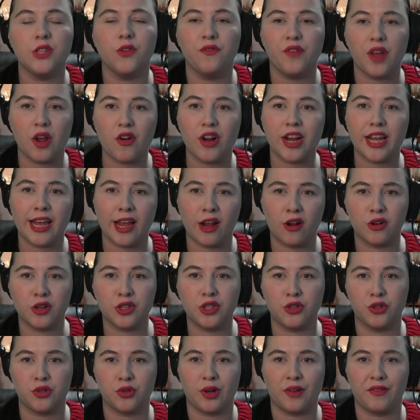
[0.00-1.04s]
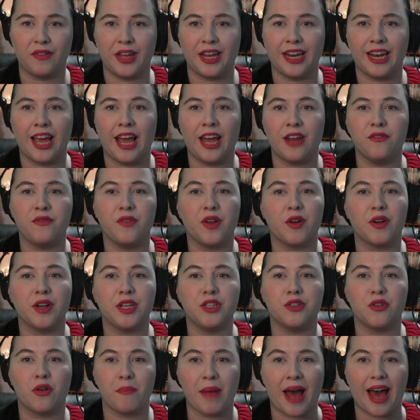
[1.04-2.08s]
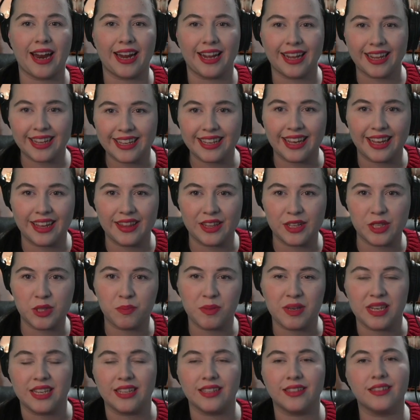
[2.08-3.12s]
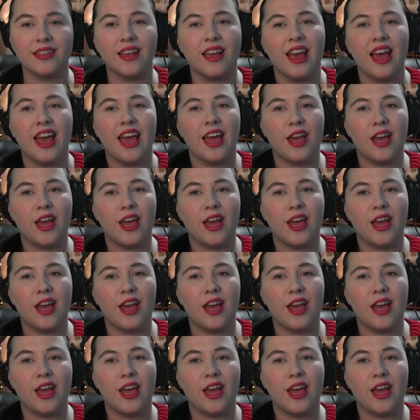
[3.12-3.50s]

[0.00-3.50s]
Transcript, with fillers: is very character driven and very dramatic in this piece